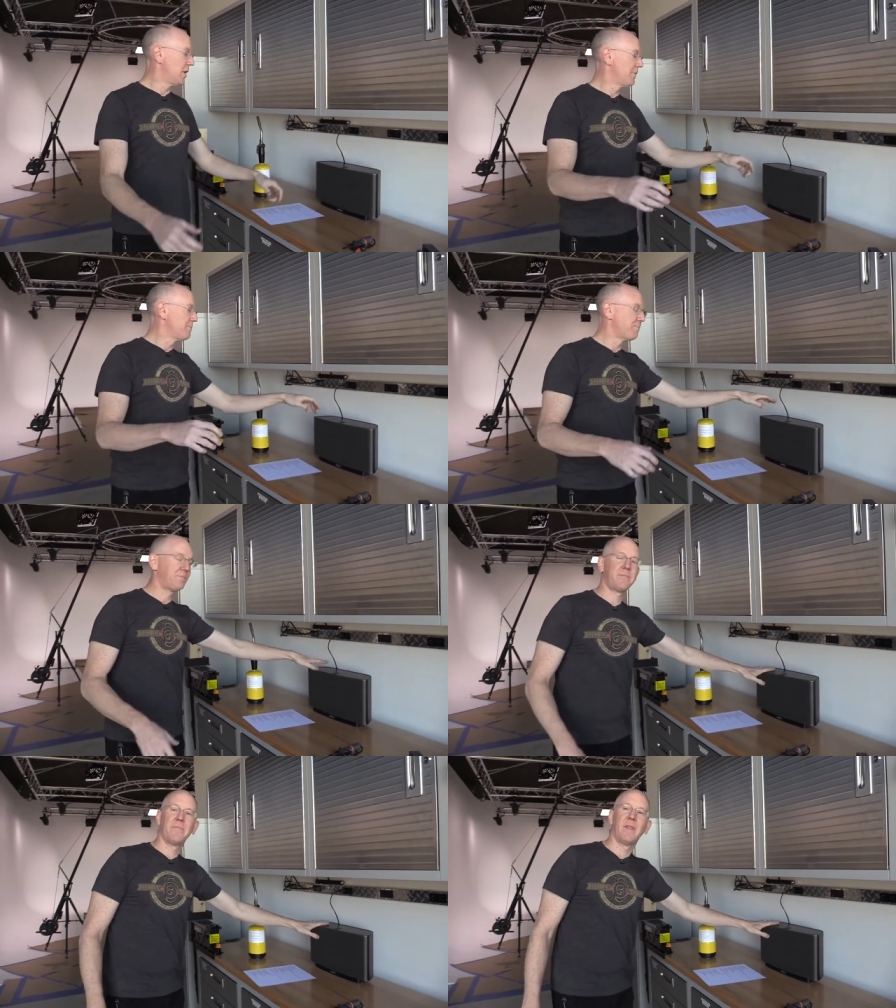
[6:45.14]
we gotta hang
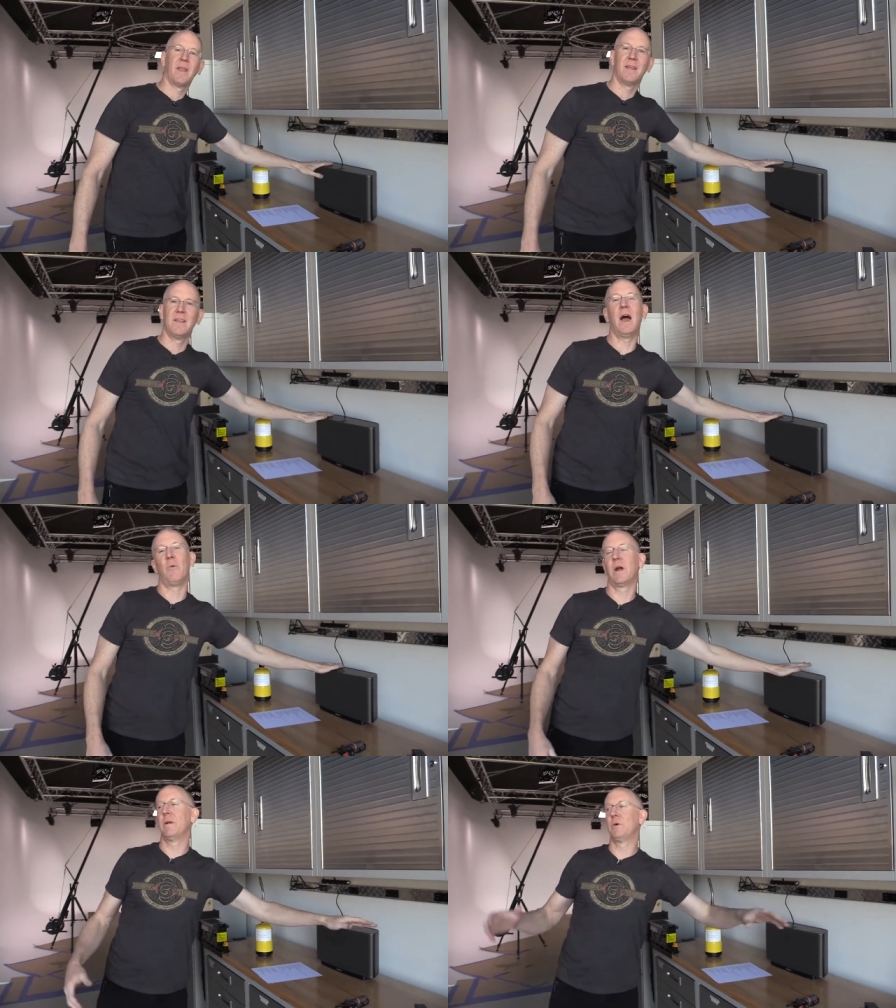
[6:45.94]
some lights. Yeah,
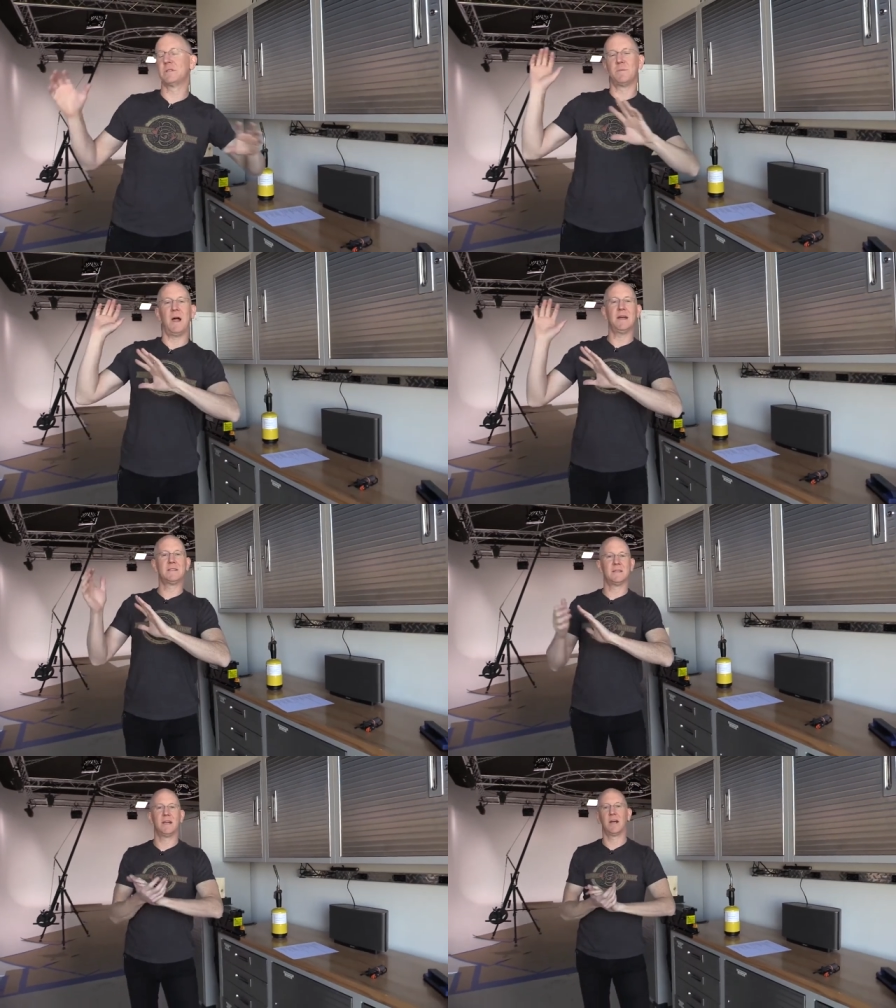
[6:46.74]
we're gonna put some lights
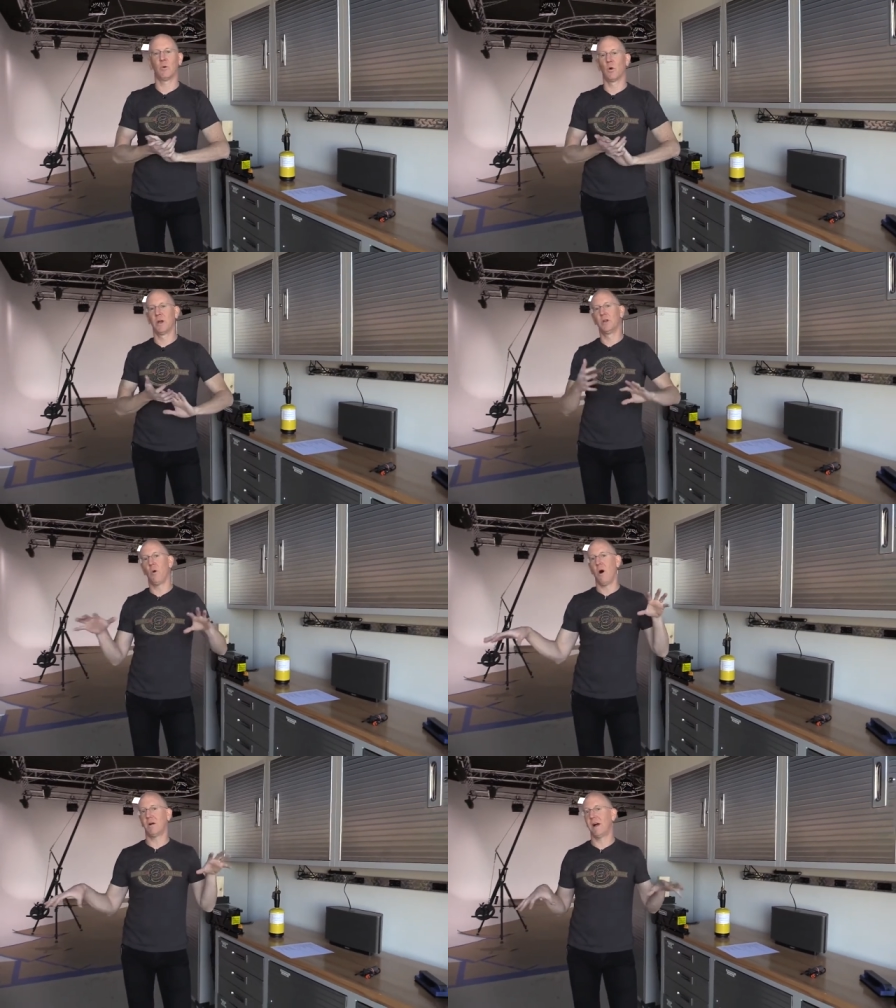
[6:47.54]
in here. We're gonna do
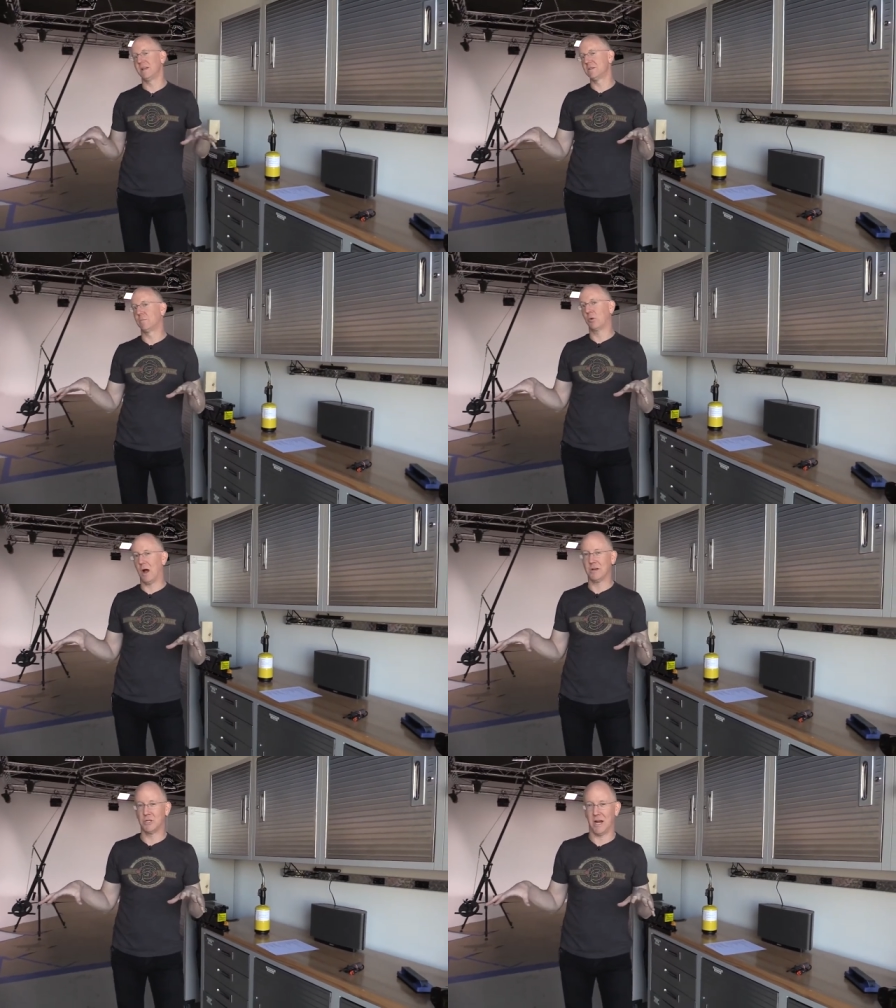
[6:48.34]
all kinds of
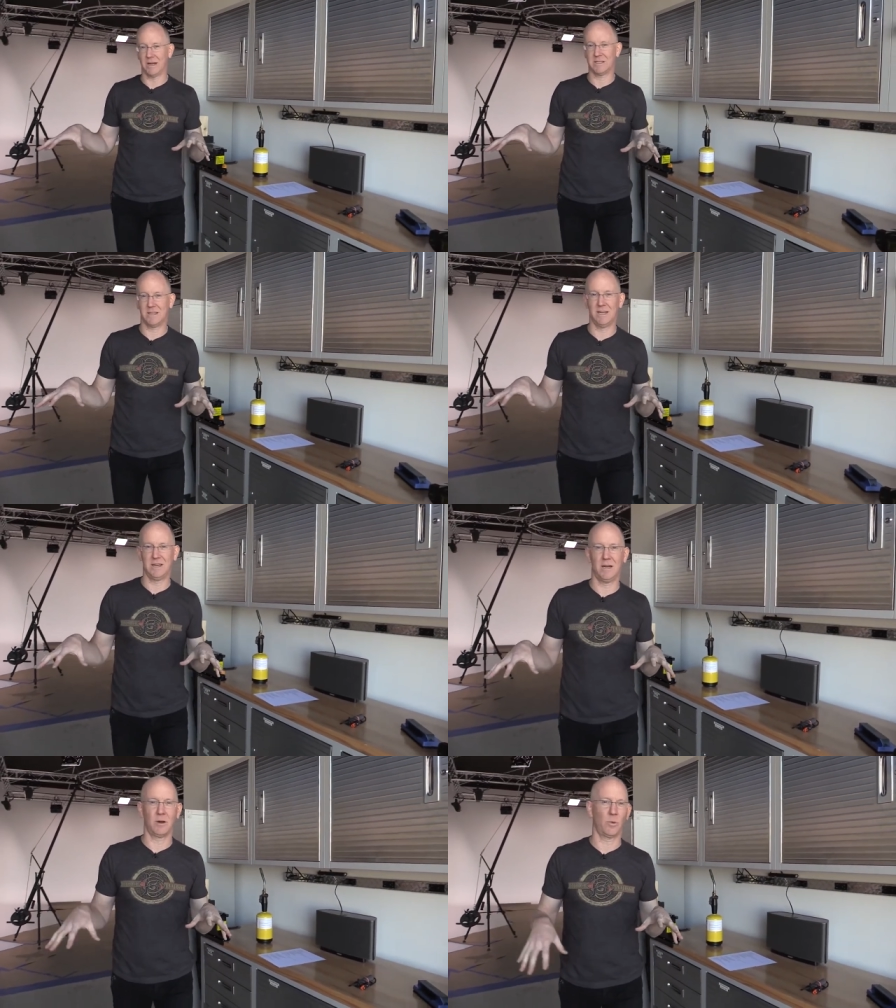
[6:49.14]
projects in
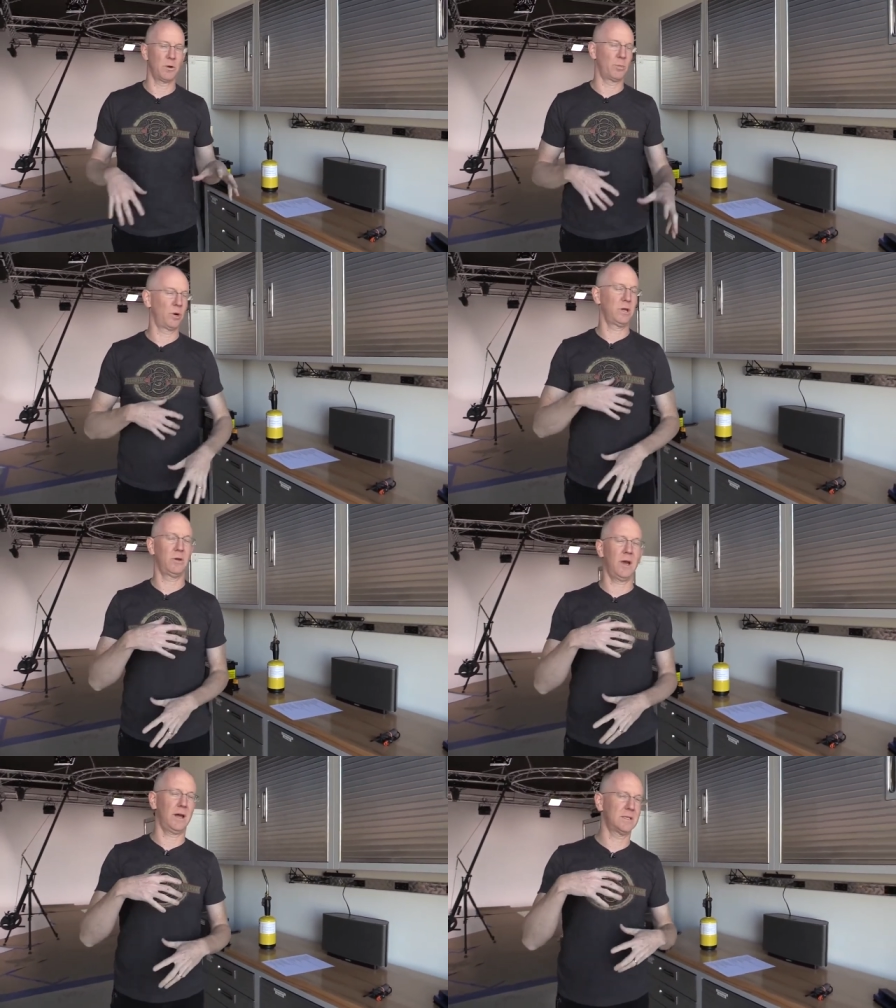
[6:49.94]
here. We're gonna bring you
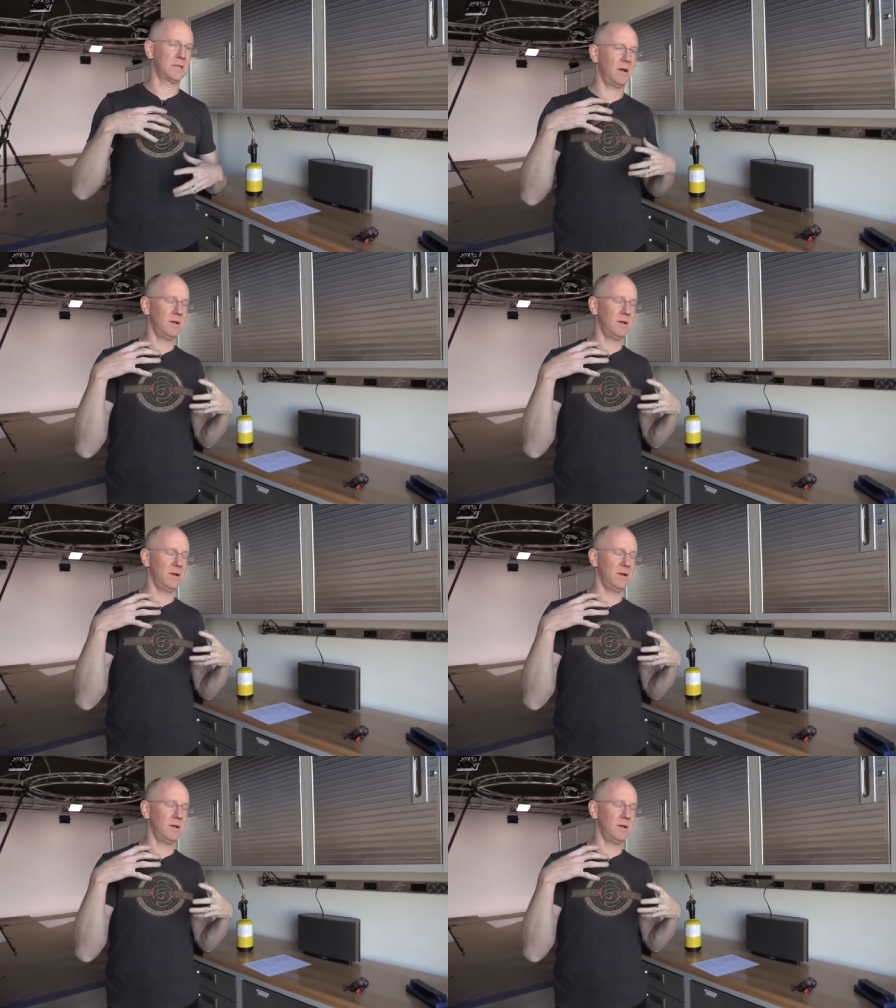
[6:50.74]
guys